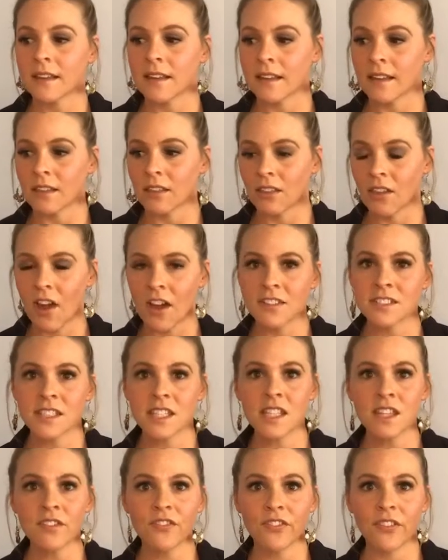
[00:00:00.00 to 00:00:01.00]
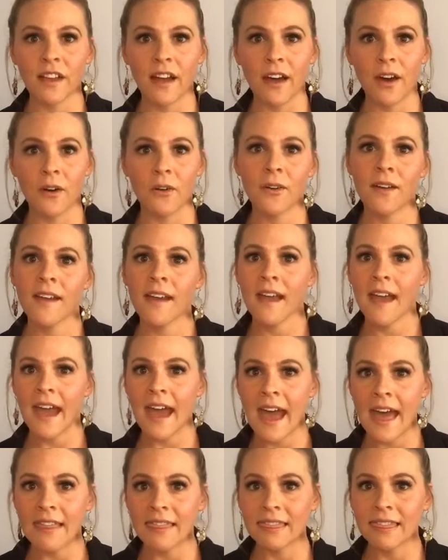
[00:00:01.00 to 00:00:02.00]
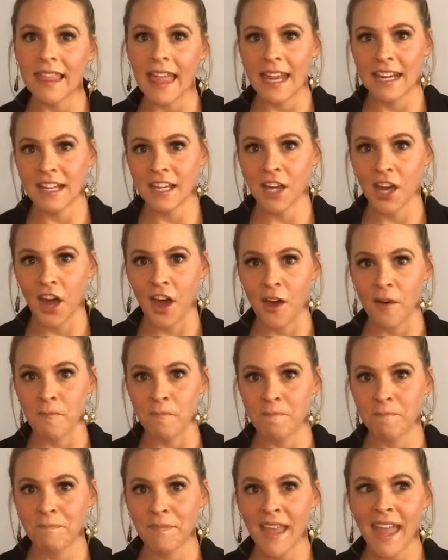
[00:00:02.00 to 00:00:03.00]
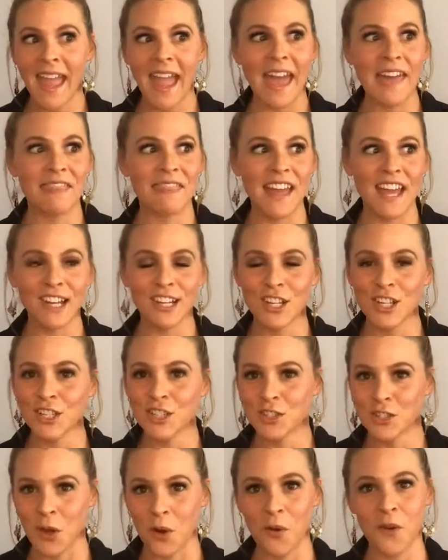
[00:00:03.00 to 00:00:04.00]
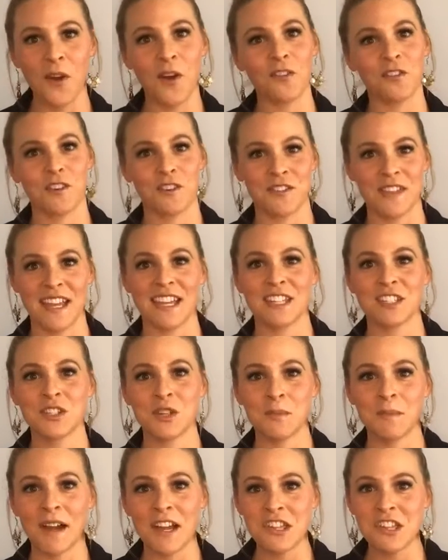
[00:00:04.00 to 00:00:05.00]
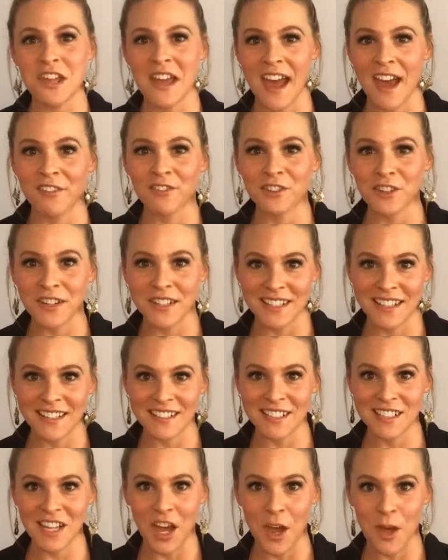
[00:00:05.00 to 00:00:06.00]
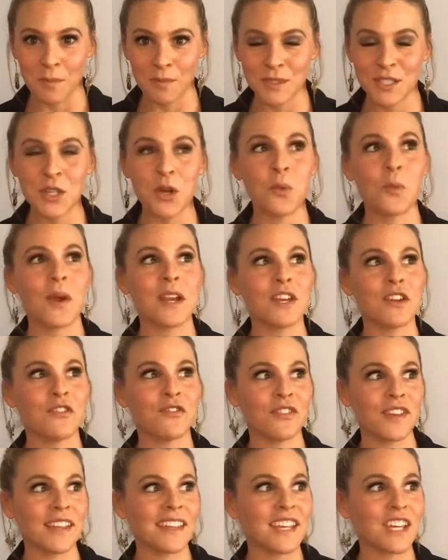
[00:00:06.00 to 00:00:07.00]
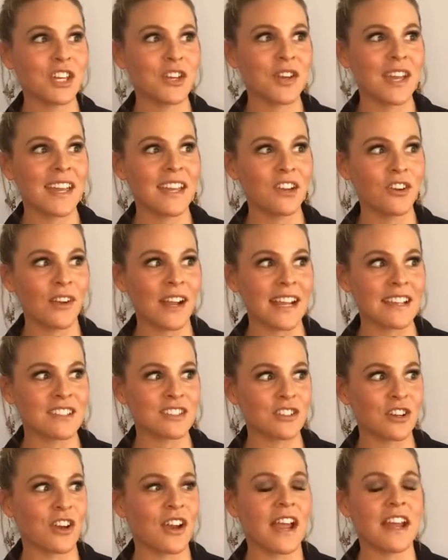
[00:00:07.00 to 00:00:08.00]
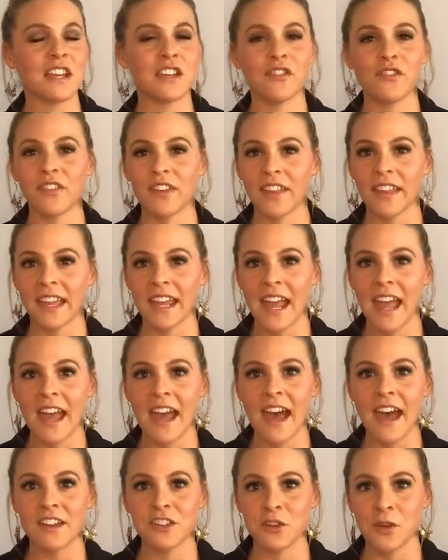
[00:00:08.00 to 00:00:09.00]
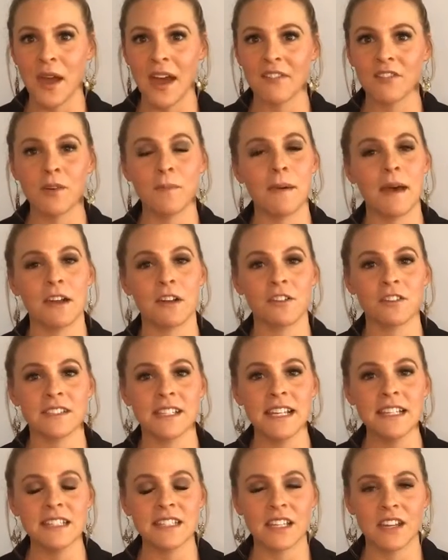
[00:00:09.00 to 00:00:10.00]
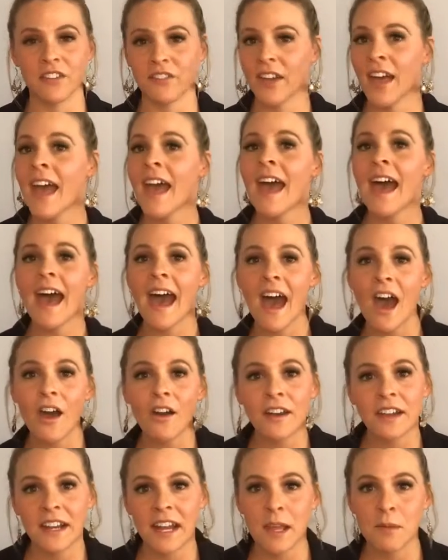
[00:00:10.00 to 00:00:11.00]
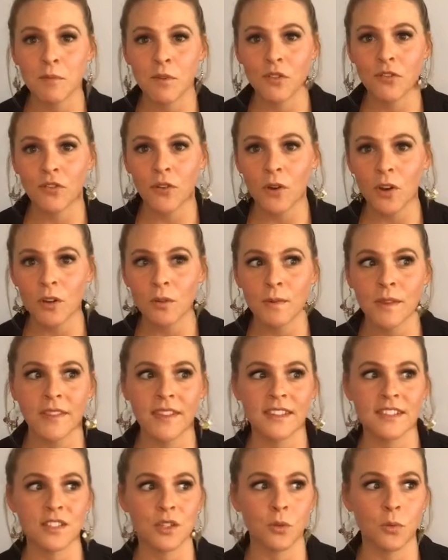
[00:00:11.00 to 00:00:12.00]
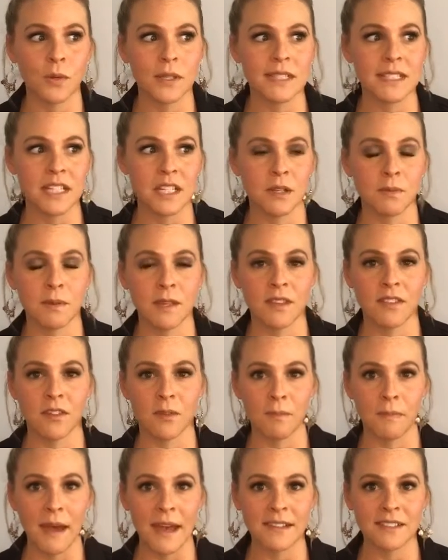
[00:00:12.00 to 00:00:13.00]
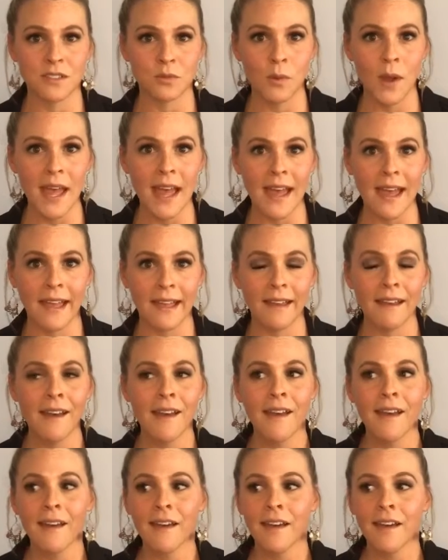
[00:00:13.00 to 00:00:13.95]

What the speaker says: get lost in the flow and let it come. And then don't overthink it too much after it does come. So when you feel like you get your answer and you feel like you have a better sense of how can I move forward with this, or what's going to be the best way,